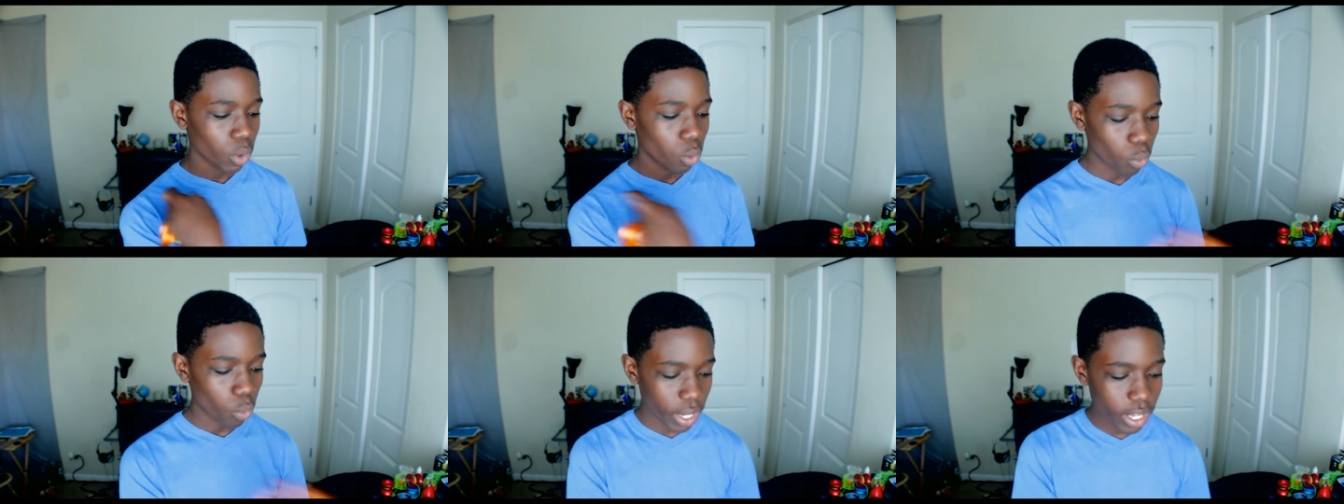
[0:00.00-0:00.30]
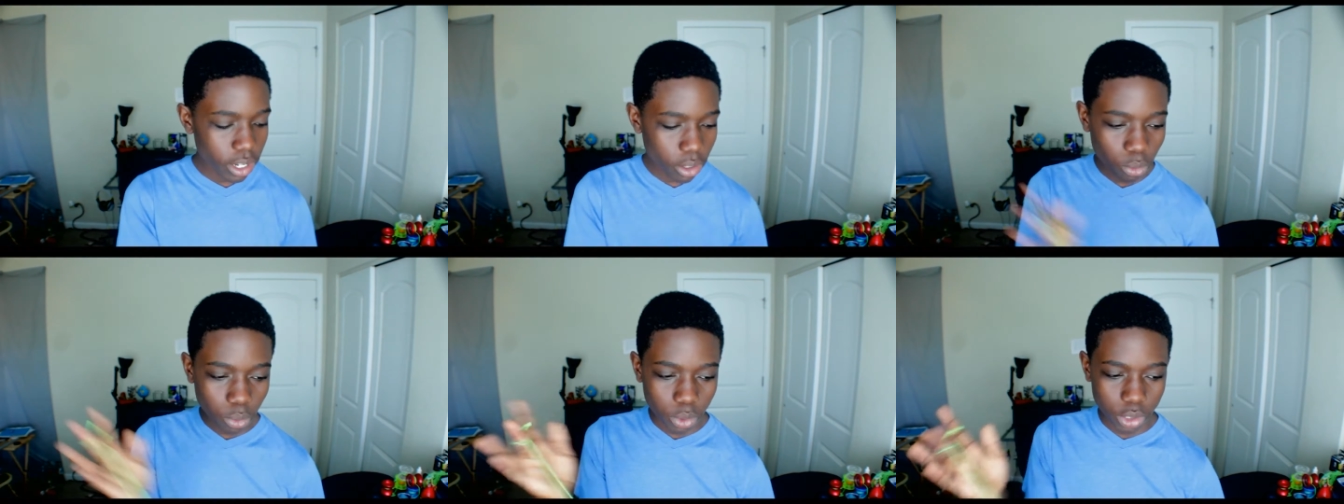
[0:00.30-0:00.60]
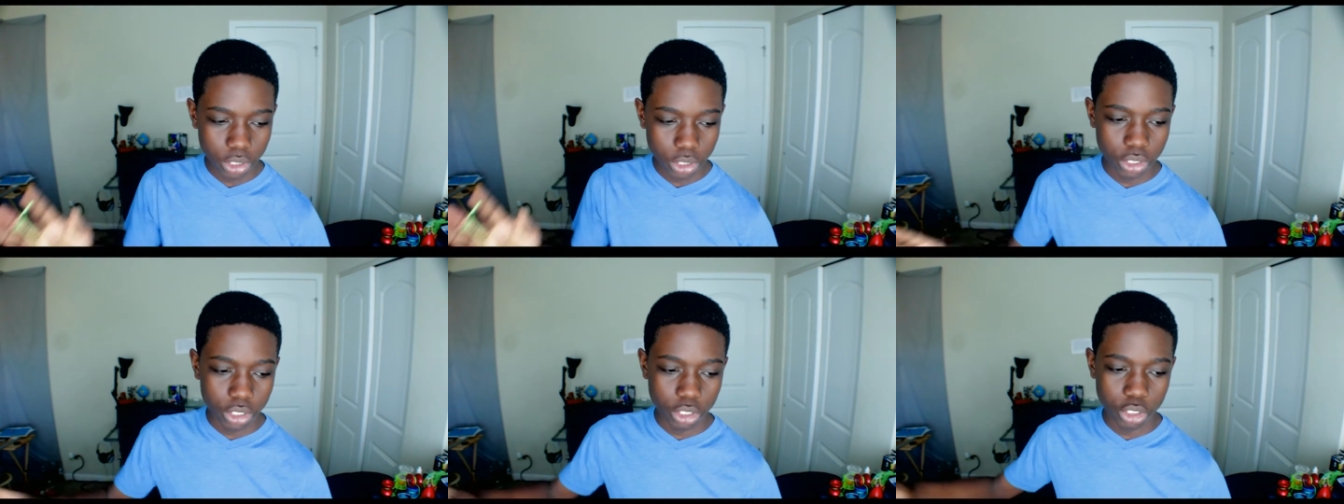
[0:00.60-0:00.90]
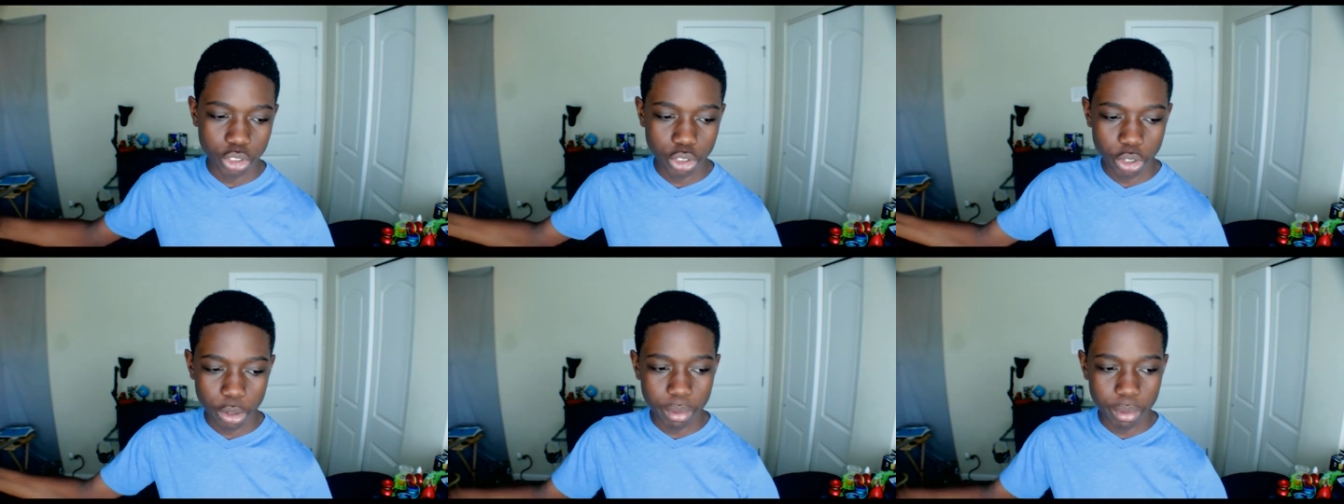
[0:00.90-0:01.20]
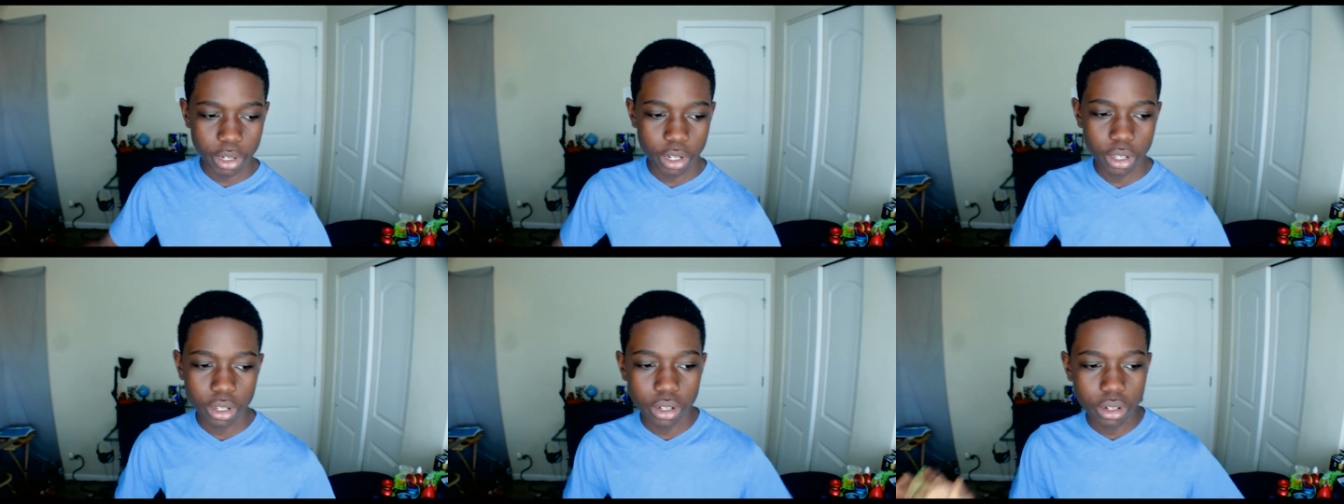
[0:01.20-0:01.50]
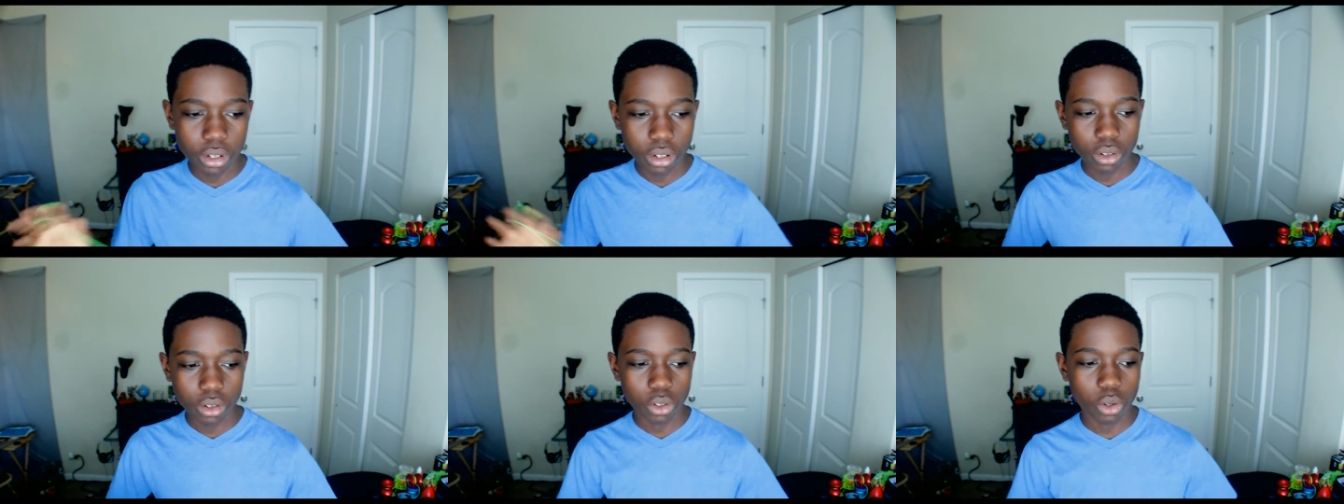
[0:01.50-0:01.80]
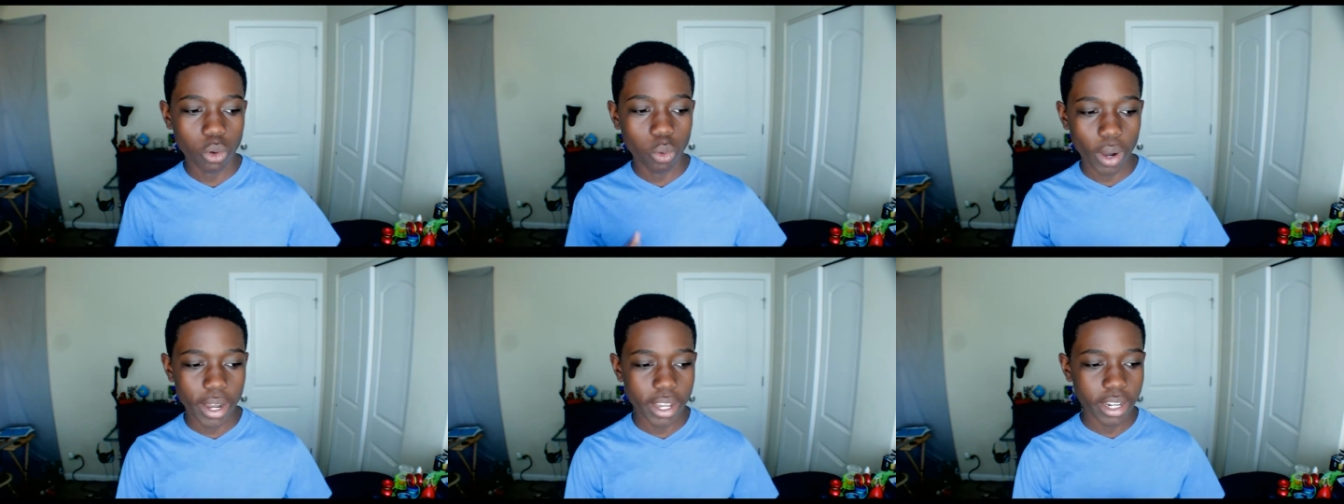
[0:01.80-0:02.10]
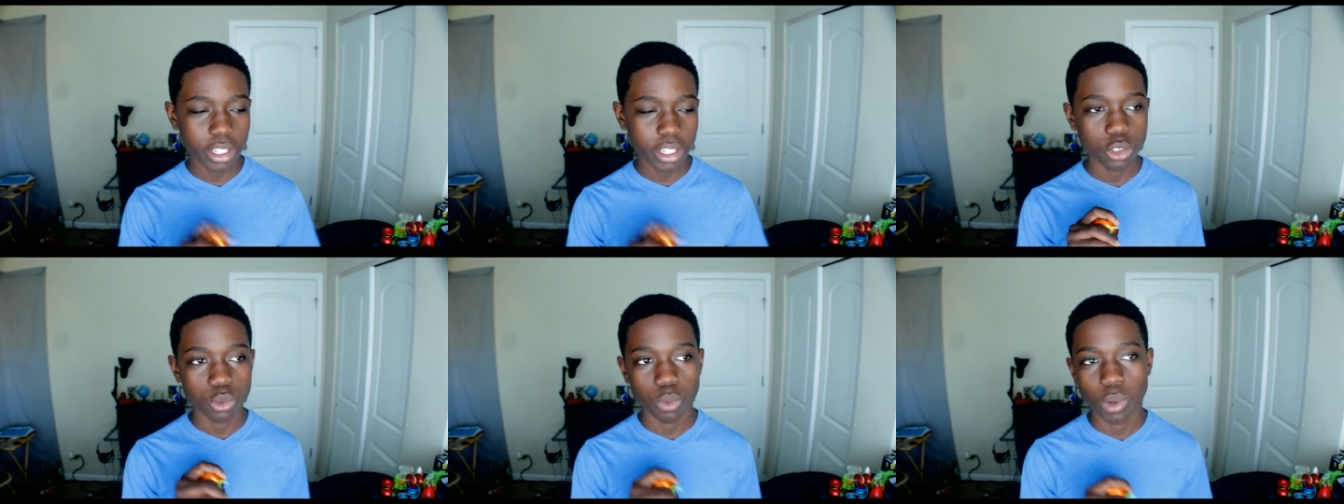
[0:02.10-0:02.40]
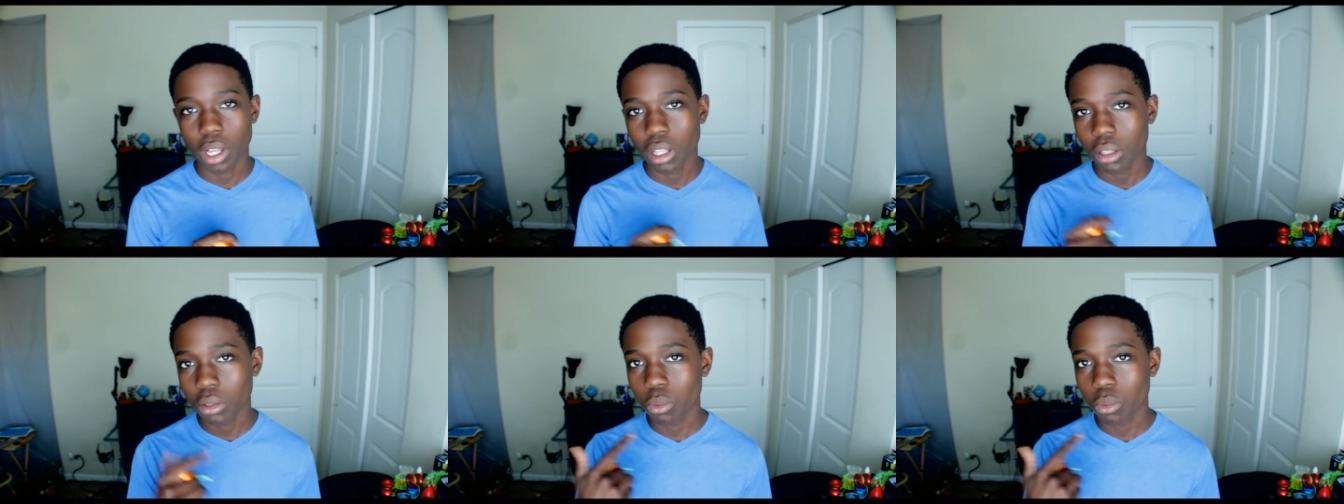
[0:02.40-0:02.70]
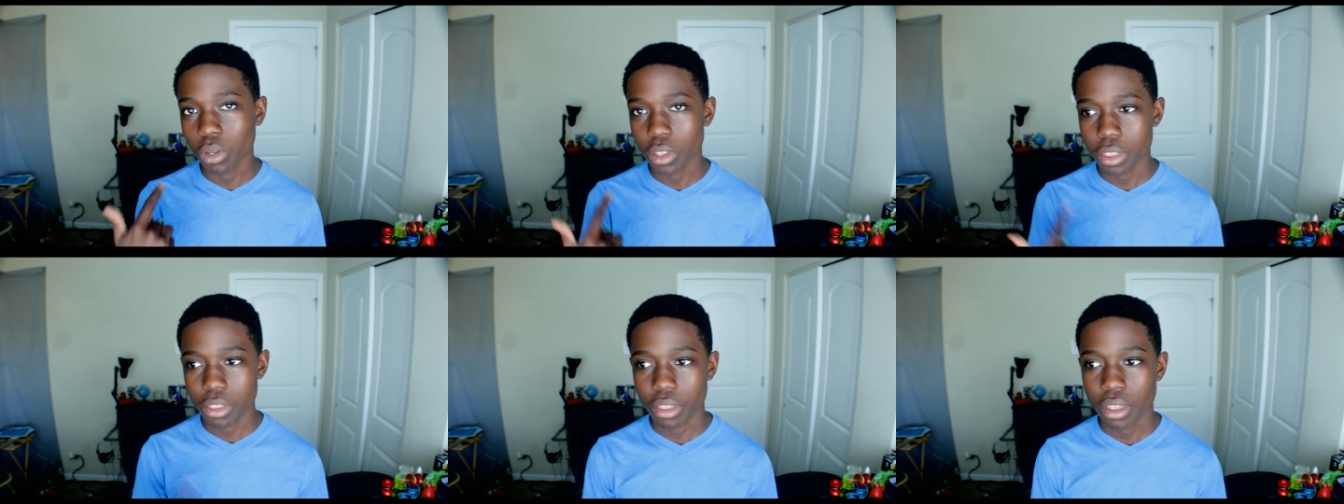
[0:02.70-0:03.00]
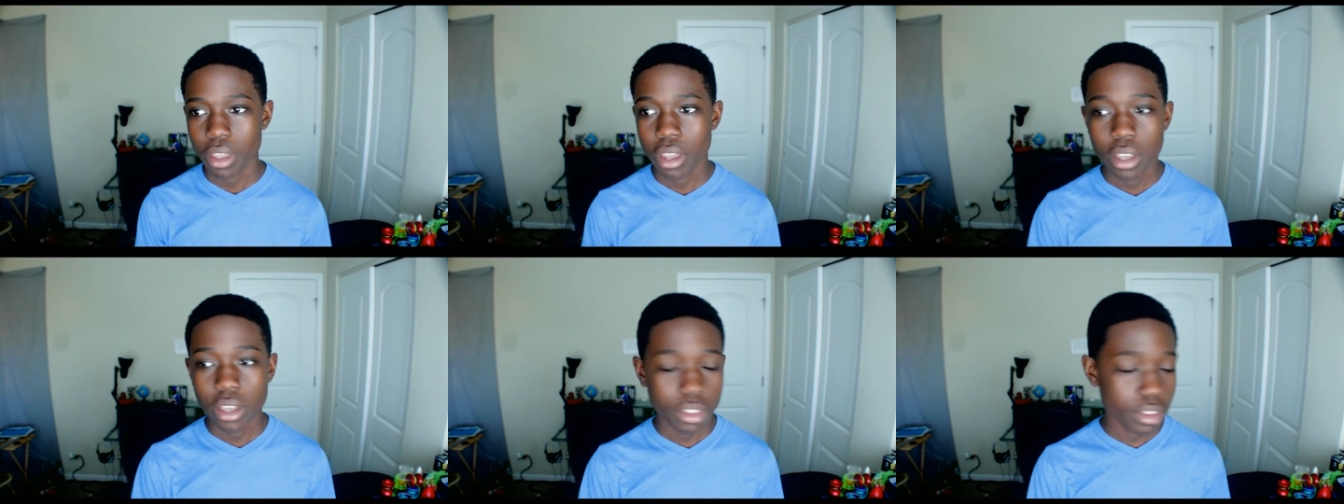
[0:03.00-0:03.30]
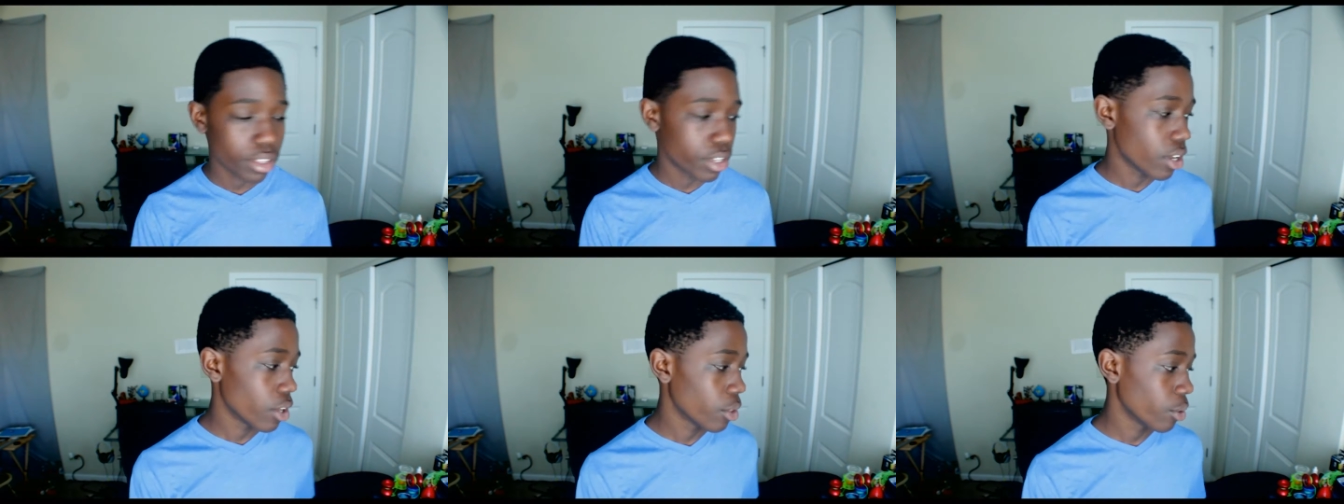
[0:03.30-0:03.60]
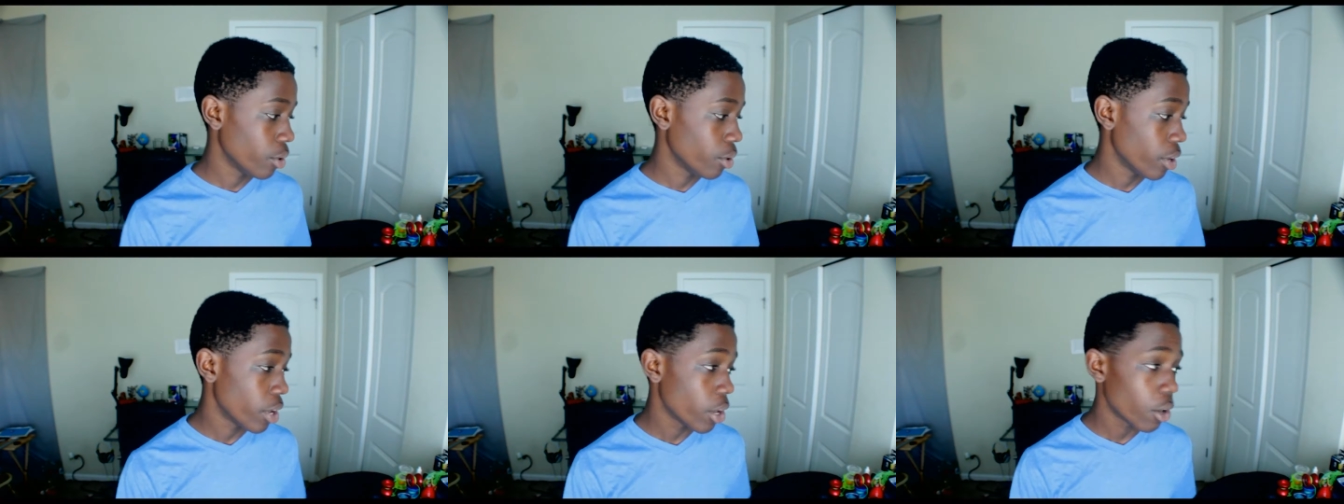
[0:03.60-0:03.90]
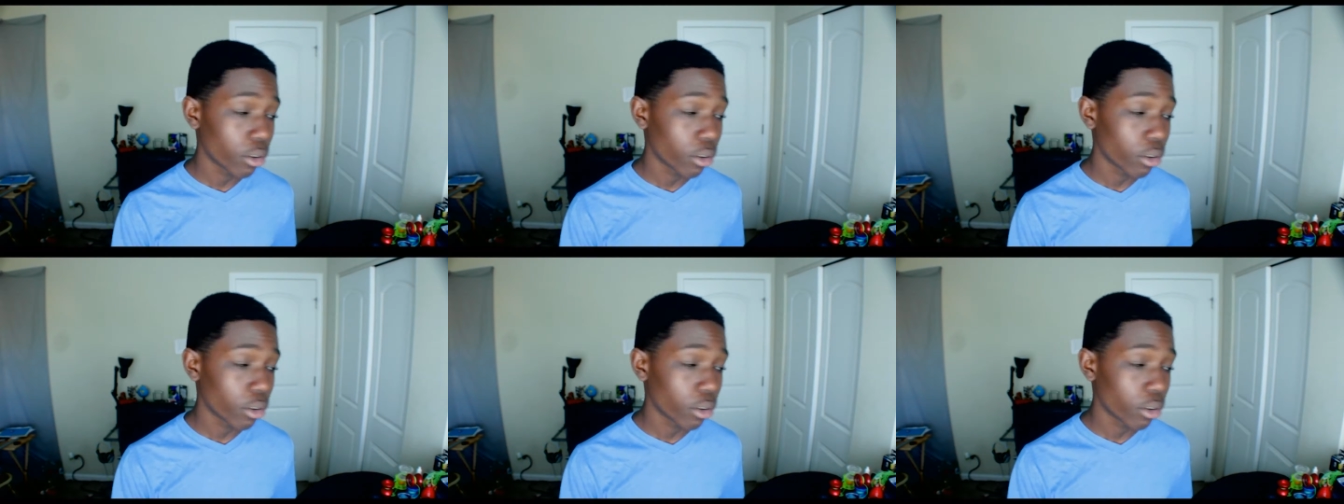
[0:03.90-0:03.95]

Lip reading: weight was distributed quite as well with the other